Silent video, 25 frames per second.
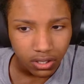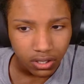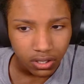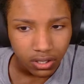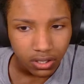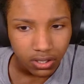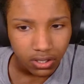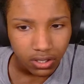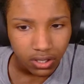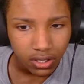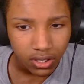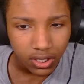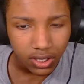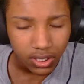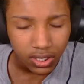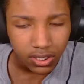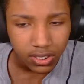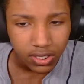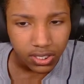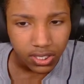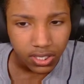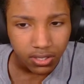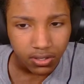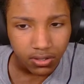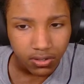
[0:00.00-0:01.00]
Okay, let's
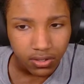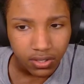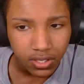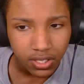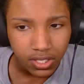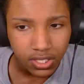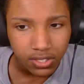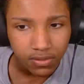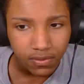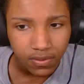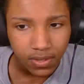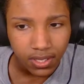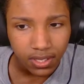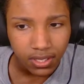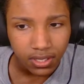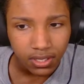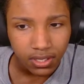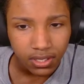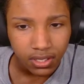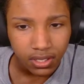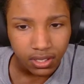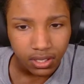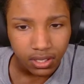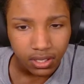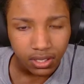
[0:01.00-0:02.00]
keep going this way.
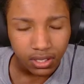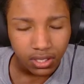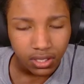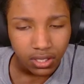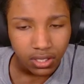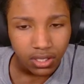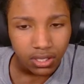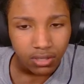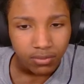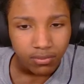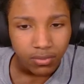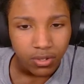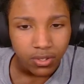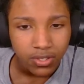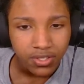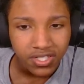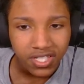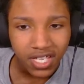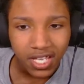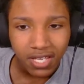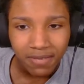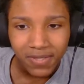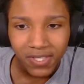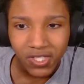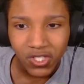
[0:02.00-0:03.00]
Bro, this
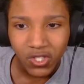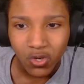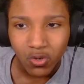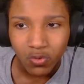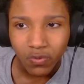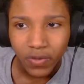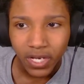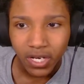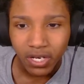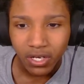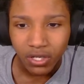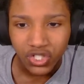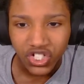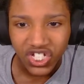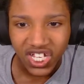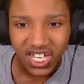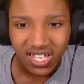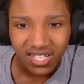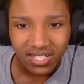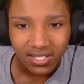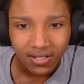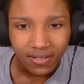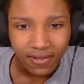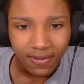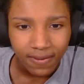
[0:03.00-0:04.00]
game is so weird, chat.
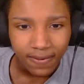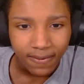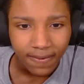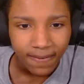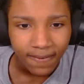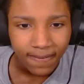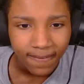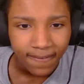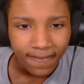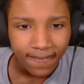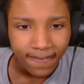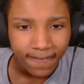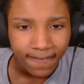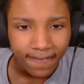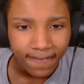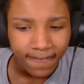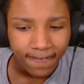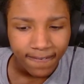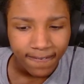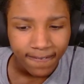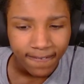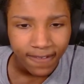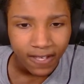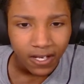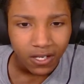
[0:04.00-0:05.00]
I
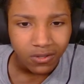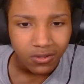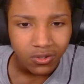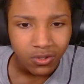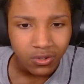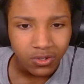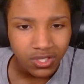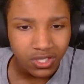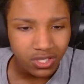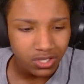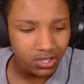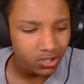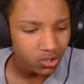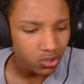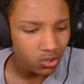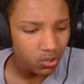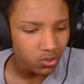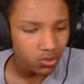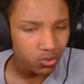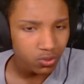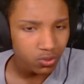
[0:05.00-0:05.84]
don't know what to do.